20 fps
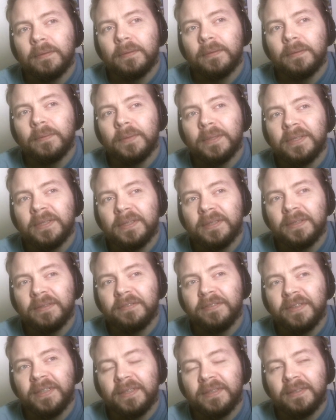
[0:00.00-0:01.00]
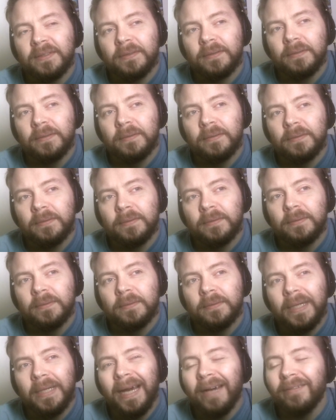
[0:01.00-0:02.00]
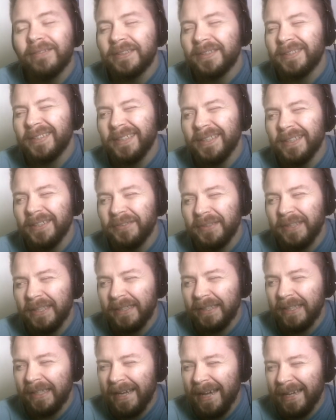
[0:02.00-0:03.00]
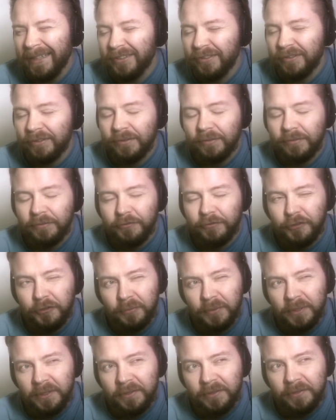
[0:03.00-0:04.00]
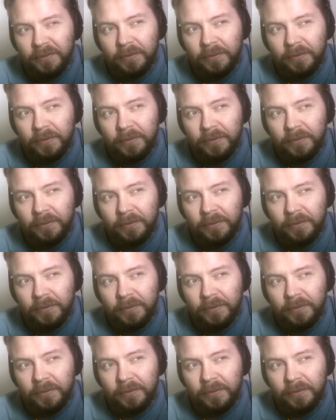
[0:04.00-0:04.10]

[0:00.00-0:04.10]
what's his face? I haven't seen really the last few ones,